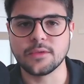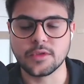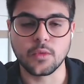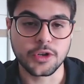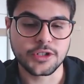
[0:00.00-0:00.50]

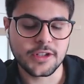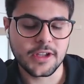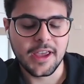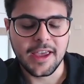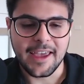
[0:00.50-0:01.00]
was worse.
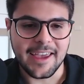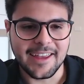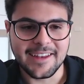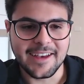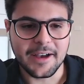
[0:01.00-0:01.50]

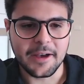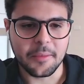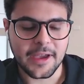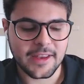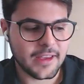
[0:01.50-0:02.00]
And uh,
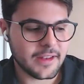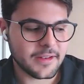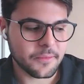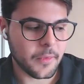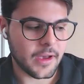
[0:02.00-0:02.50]
back
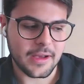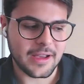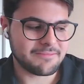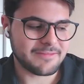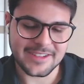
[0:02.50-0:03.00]
then, uh,
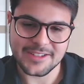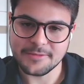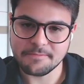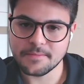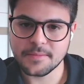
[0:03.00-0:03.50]
I I
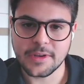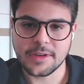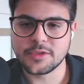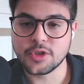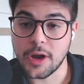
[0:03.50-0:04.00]
just
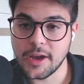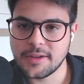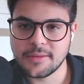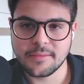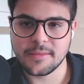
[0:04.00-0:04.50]
uh, tried.